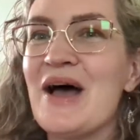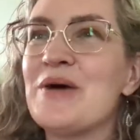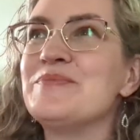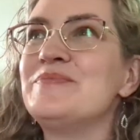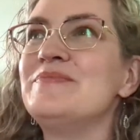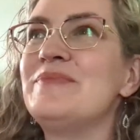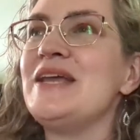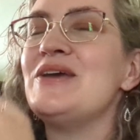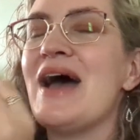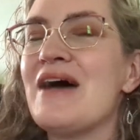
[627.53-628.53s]
um, but
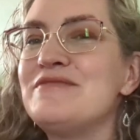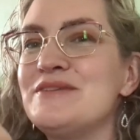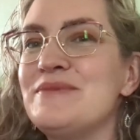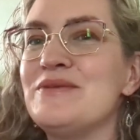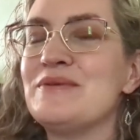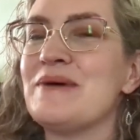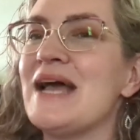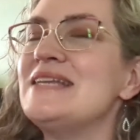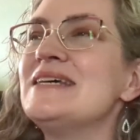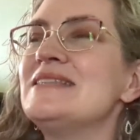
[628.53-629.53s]
you have to be
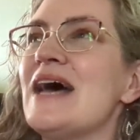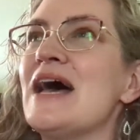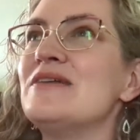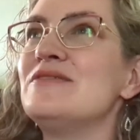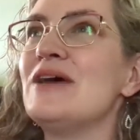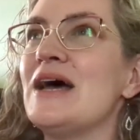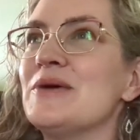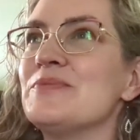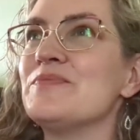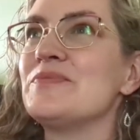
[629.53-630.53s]
reminded that
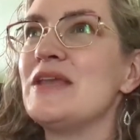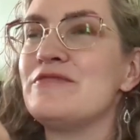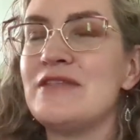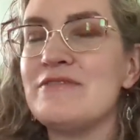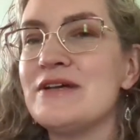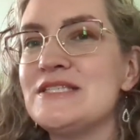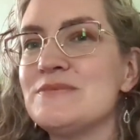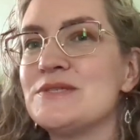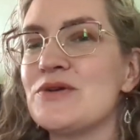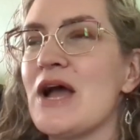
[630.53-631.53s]
um, if they've
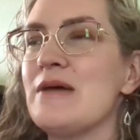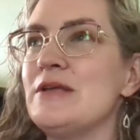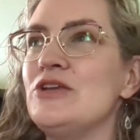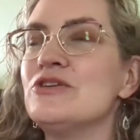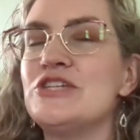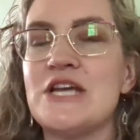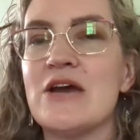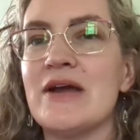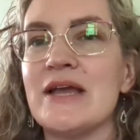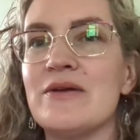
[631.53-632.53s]
unsubscribed and you're
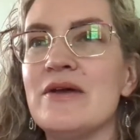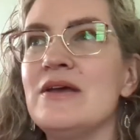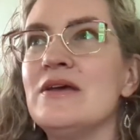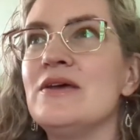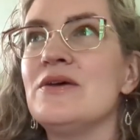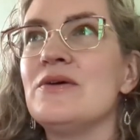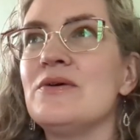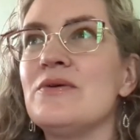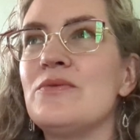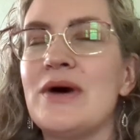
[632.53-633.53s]
sharing
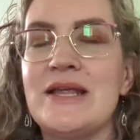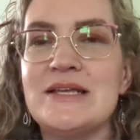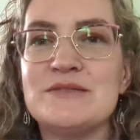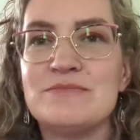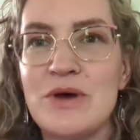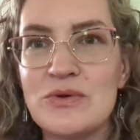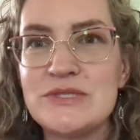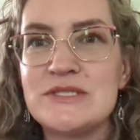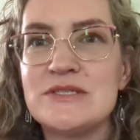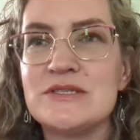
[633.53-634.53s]
what is
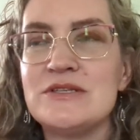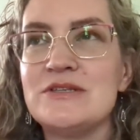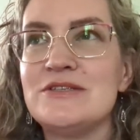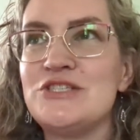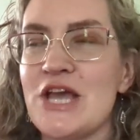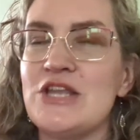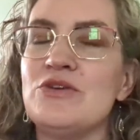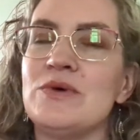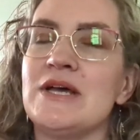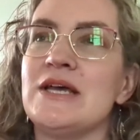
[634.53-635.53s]
most
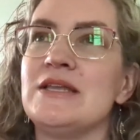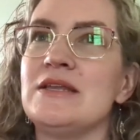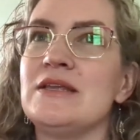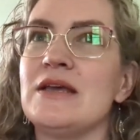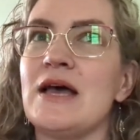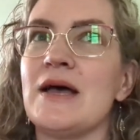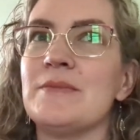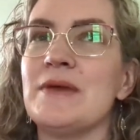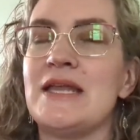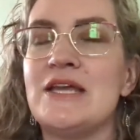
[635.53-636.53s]
genuine
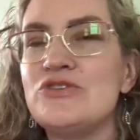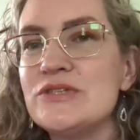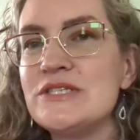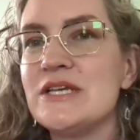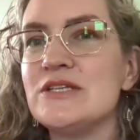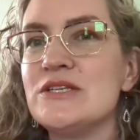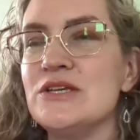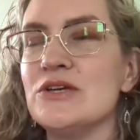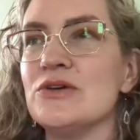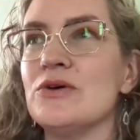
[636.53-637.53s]
um, and interesting to
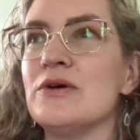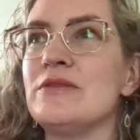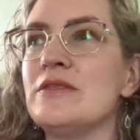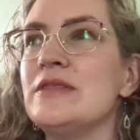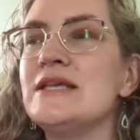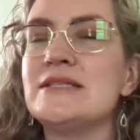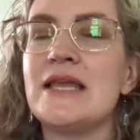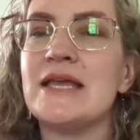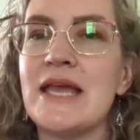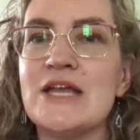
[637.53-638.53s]
you, the things that
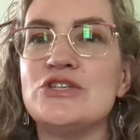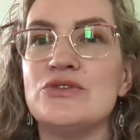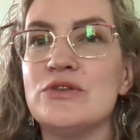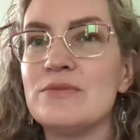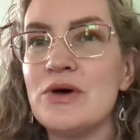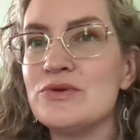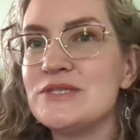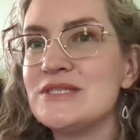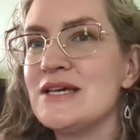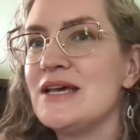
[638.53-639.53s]
engage you the
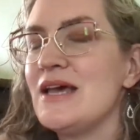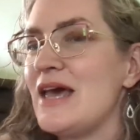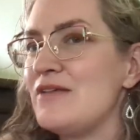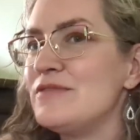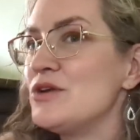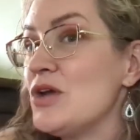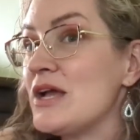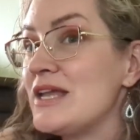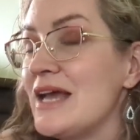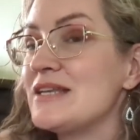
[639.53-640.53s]
most, and if they're not
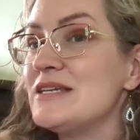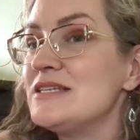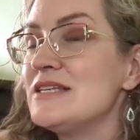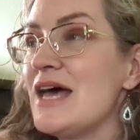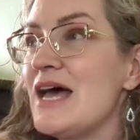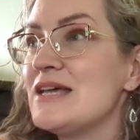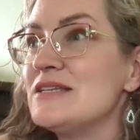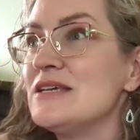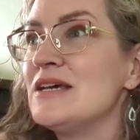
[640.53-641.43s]
connecting to that,